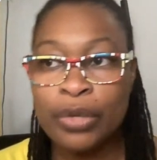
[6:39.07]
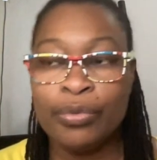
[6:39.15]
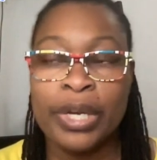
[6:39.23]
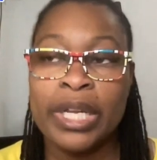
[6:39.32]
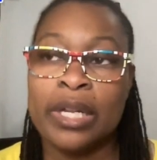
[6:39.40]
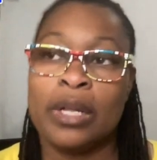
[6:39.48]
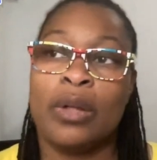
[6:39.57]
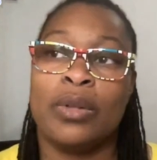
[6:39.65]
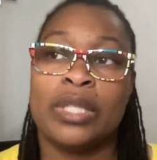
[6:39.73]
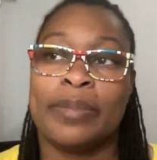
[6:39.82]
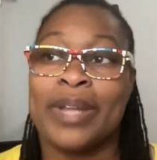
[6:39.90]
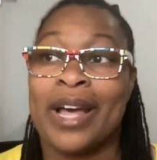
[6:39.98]
reading
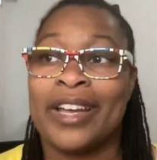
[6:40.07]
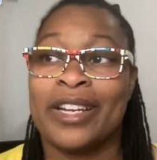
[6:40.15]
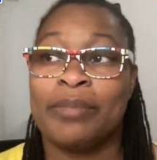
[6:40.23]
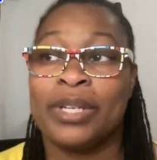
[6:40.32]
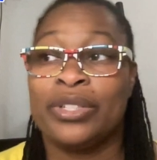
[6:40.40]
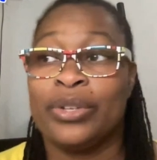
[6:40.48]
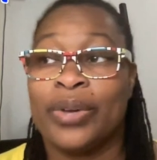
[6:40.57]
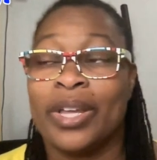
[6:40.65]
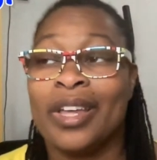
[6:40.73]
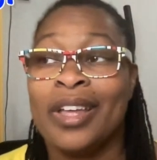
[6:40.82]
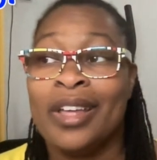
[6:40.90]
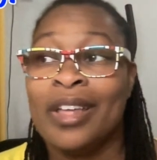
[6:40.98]
goals i'm not going to be
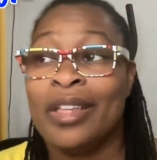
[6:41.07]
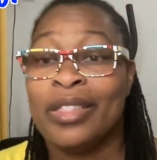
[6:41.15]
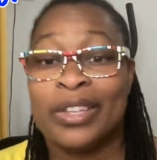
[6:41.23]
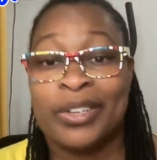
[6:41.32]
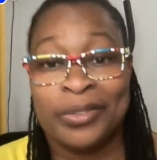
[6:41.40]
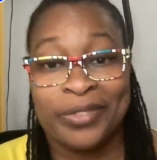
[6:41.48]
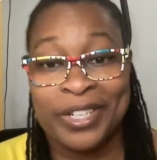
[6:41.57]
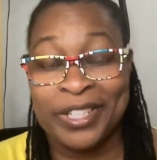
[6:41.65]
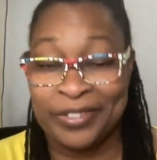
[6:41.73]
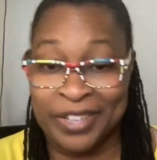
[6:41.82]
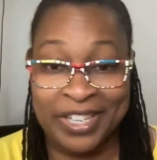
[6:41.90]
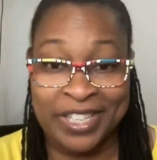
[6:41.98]
doing the
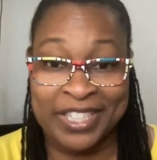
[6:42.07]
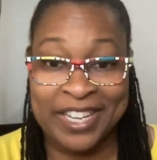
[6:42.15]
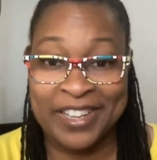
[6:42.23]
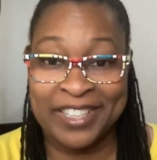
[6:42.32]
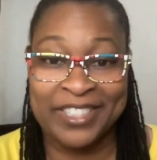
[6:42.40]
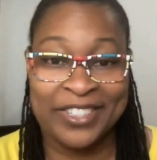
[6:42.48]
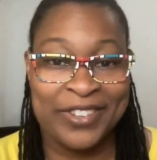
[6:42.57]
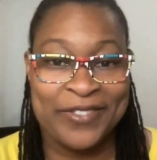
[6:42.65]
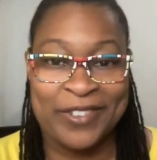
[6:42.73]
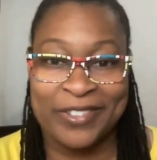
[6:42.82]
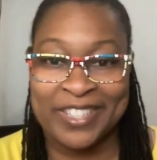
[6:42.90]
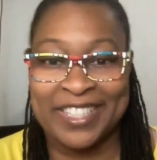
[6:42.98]
goodreads reading challenge so you
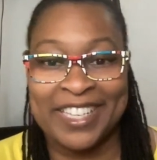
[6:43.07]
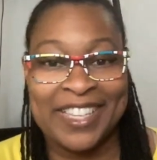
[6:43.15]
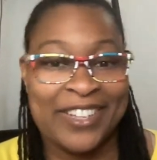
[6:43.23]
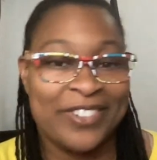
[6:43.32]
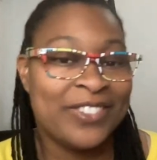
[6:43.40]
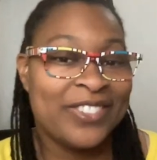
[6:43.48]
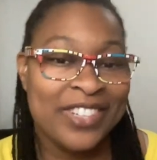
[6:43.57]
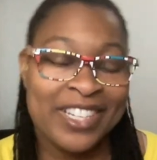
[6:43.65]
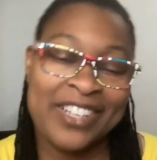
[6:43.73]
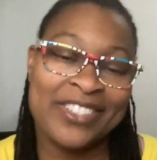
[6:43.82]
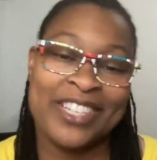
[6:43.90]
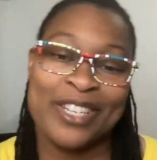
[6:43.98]
won't see those
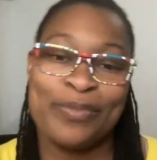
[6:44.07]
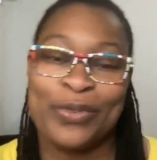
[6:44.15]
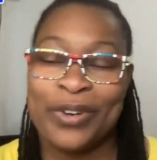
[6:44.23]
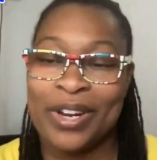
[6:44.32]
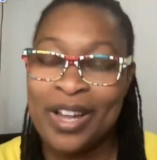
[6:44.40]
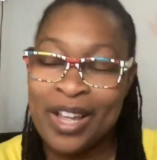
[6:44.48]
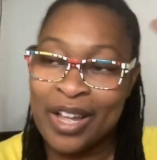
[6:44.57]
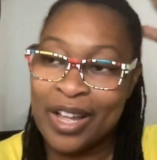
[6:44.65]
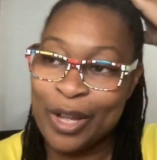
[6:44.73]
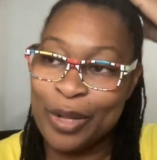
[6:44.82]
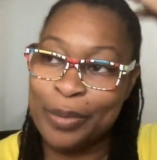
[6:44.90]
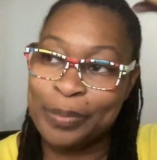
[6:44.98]
videos anymore
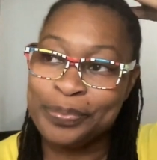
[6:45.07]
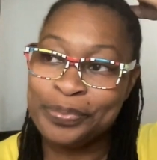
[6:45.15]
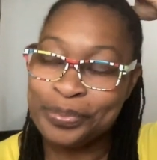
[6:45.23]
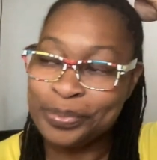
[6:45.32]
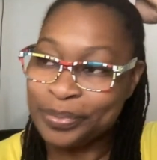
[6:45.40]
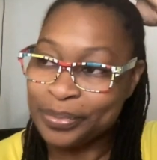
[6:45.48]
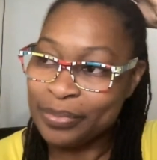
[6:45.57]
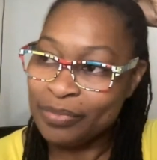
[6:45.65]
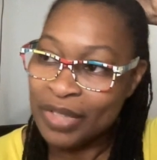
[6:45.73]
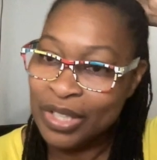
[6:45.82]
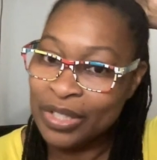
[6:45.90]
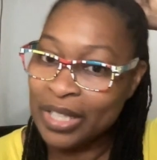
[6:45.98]
um
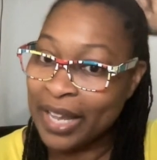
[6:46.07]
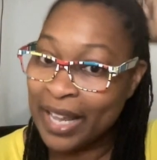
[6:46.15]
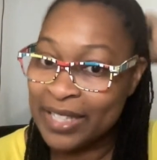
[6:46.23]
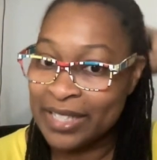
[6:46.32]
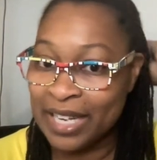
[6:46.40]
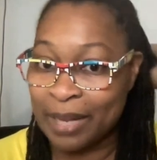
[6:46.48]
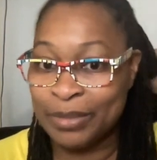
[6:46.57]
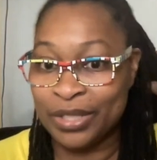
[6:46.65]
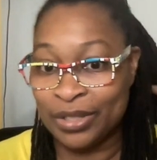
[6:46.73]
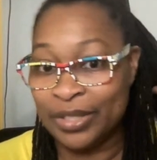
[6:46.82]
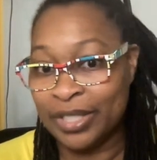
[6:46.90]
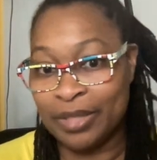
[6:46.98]
like I said, I'm
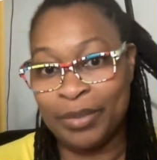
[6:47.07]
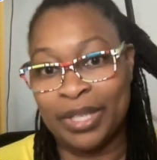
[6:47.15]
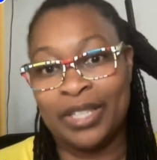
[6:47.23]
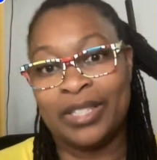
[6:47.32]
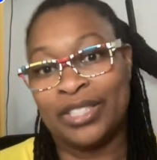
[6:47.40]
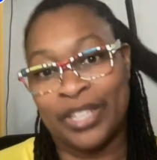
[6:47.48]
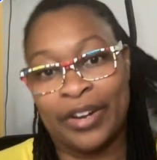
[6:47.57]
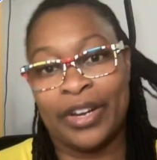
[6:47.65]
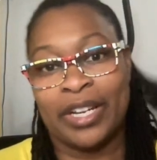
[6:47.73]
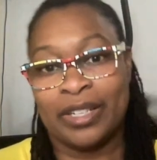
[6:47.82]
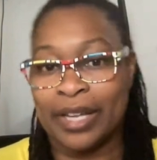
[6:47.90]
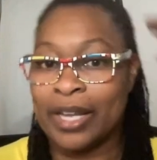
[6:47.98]
still going to be
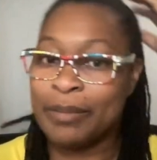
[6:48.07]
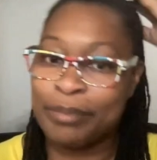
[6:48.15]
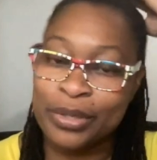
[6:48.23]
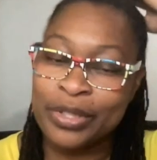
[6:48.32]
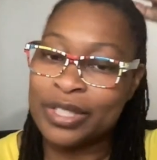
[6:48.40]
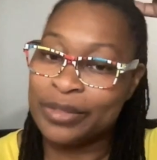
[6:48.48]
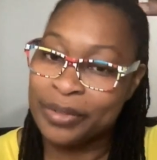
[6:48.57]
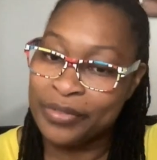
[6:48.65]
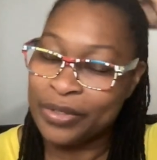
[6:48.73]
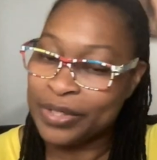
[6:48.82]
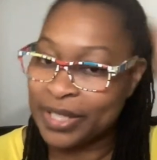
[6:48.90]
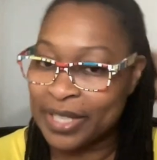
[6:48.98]
sharing like books and
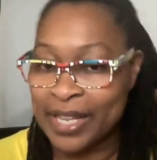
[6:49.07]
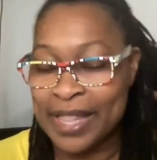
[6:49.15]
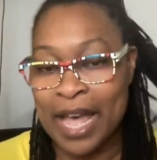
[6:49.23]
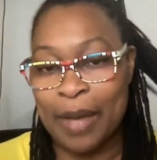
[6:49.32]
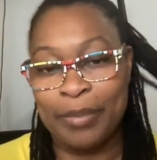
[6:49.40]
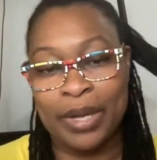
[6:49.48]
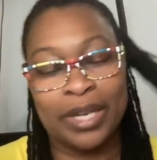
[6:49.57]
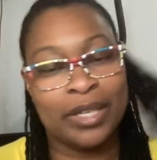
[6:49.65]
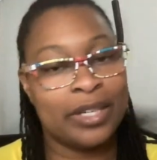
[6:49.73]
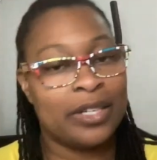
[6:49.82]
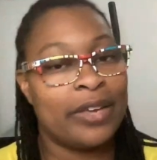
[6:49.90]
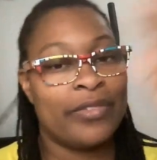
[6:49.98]
reviews and like that, but
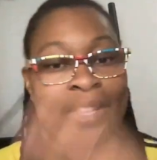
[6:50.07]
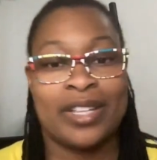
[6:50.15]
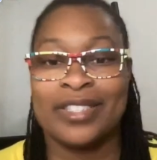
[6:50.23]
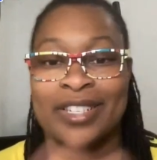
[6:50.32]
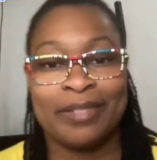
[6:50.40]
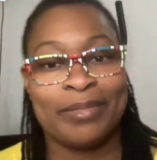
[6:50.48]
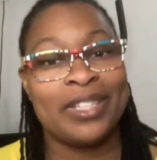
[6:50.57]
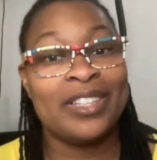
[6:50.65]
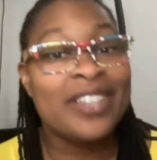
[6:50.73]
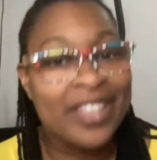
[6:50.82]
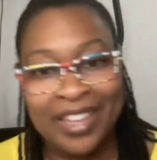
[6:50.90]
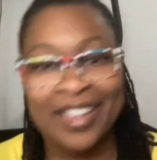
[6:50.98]
everything's going to be
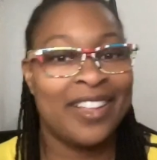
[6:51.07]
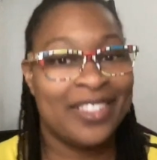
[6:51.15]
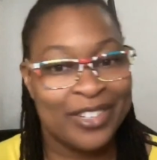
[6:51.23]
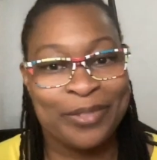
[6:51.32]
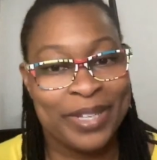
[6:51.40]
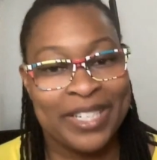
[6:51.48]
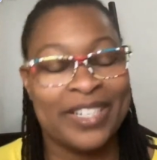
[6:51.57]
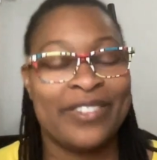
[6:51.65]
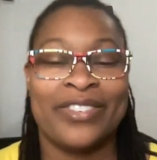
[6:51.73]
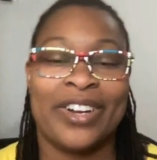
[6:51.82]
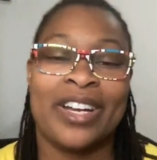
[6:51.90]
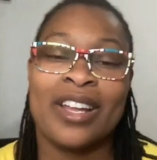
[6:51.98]
looking a little bit
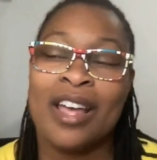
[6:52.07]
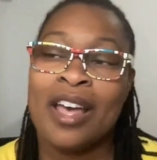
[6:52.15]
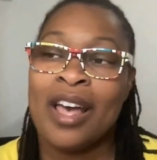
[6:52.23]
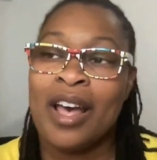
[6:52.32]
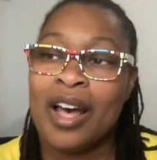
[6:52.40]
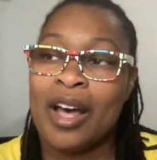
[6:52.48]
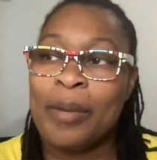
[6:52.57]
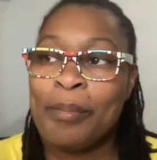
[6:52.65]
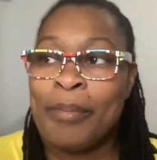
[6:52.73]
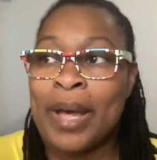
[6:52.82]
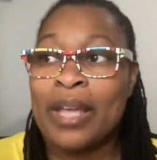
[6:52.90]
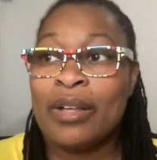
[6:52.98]
different. Um,
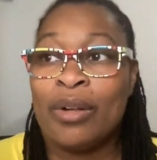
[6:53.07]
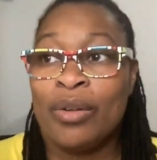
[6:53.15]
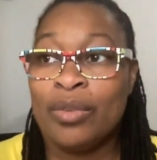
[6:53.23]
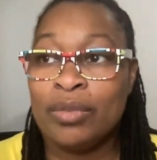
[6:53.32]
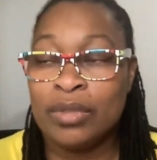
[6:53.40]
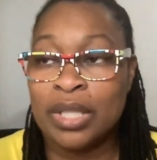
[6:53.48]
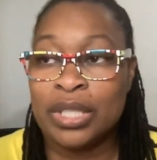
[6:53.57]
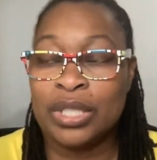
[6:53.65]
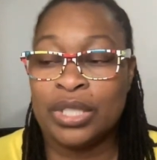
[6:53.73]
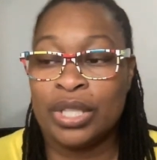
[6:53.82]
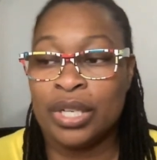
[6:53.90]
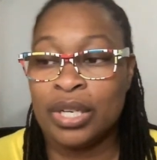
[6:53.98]
my goal
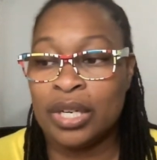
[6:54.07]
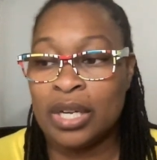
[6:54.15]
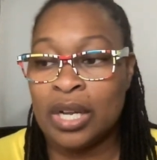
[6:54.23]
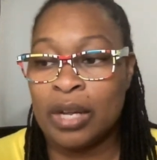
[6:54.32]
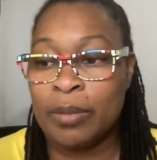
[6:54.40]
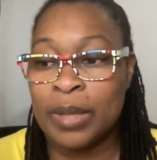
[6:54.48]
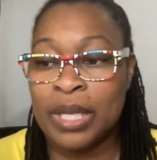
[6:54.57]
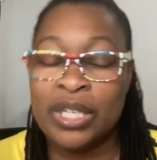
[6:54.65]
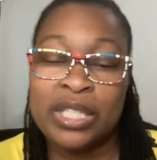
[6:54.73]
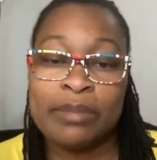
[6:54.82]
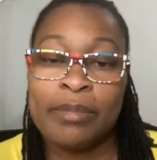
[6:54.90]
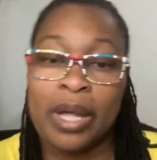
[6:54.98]
this year, um,
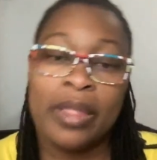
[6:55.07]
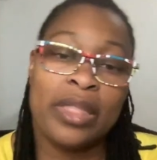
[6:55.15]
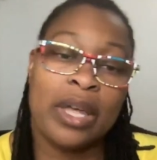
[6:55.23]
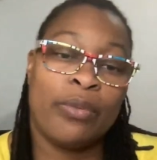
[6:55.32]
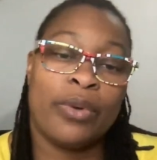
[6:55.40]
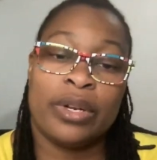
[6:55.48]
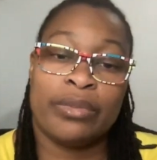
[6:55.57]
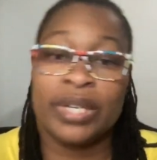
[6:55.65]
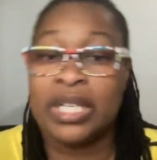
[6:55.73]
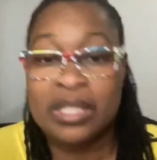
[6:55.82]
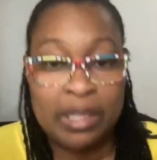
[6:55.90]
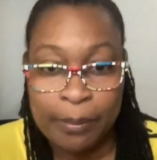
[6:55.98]
each month, I want to
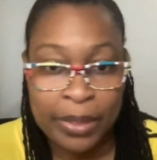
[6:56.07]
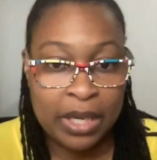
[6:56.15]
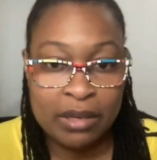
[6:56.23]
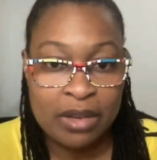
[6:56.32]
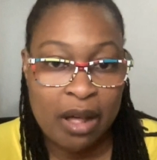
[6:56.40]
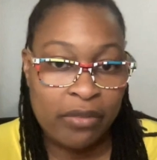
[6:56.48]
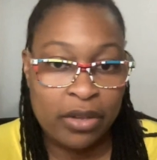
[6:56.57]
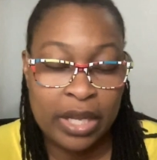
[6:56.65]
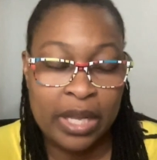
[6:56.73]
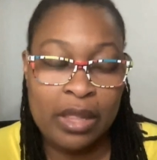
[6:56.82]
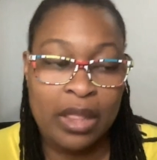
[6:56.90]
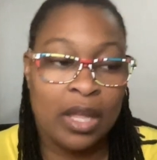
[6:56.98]
read something novel
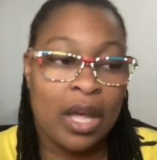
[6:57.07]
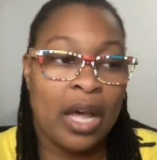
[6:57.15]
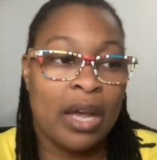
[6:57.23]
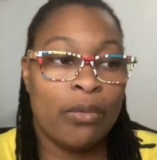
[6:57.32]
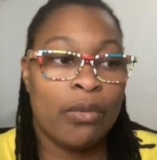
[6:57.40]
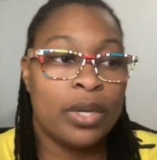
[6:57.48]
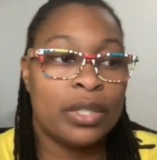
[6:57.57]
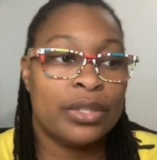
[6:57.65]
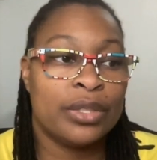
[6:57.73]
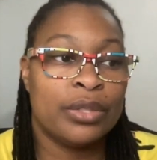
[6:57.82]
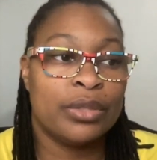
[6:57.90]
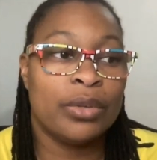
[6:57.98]
length. I want
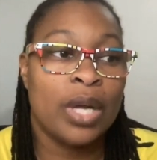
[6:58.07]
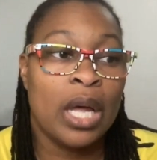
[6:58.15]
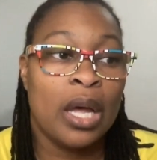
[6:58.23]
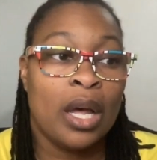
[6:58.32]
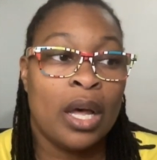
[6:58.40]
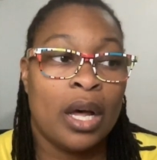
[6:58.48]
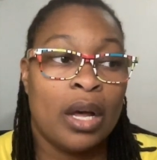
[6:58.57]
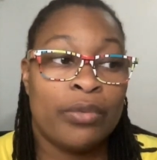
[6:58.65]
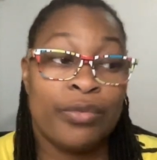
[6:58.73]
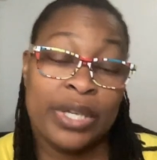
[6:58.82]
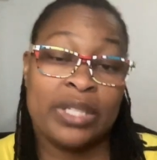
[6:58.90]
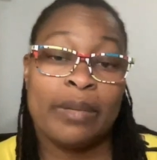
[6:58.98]
to um,
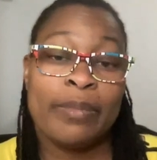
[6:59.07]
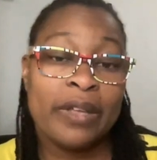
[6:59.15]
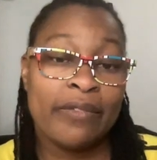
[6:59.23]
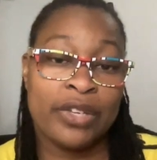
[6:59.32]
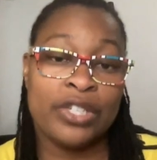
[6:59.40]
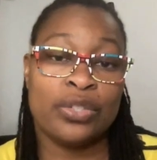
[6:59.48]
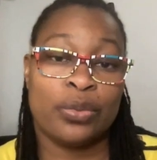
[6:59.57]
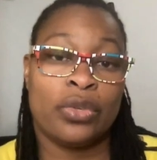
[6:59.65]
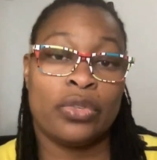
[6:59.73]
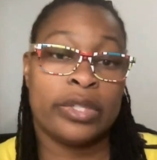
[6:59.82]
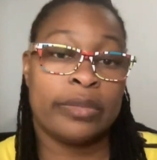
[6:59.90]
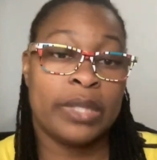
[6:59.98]
read something visual,
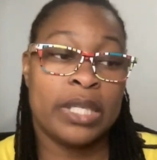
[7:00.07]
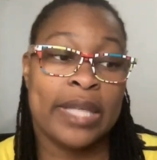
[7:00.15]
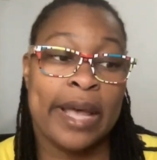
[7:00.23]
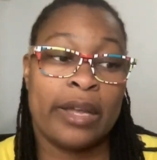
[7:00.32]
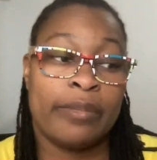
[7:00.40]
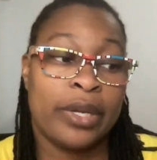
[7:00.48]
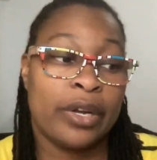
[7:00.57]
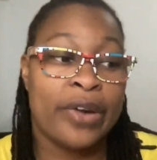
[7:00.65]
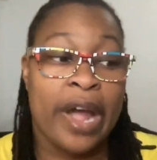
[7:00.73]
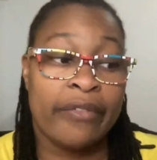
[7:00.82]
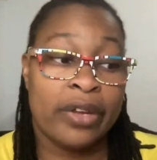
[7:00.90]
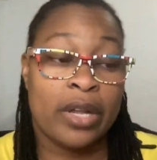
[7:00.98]
which means that could be a
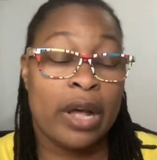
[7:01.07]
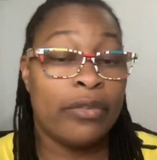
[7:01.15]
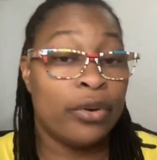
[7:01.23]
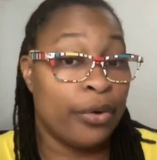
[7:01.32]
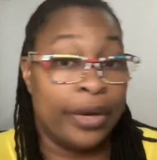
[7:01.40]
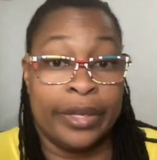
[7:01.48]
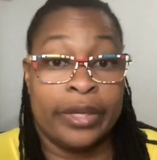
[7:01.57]
graphic novel or it